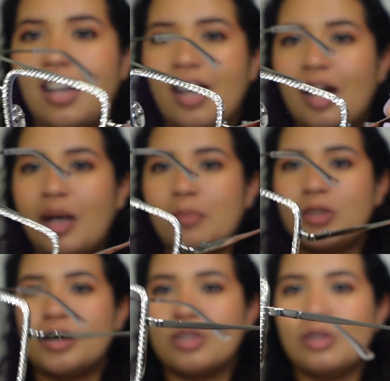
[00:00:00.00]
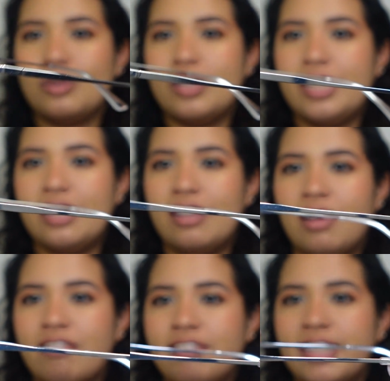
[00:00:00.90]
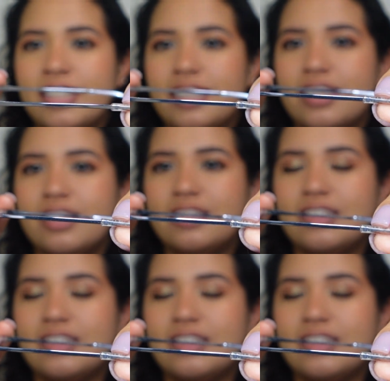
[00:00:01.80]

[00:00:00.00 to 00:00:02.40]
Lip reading: Absolutely love it.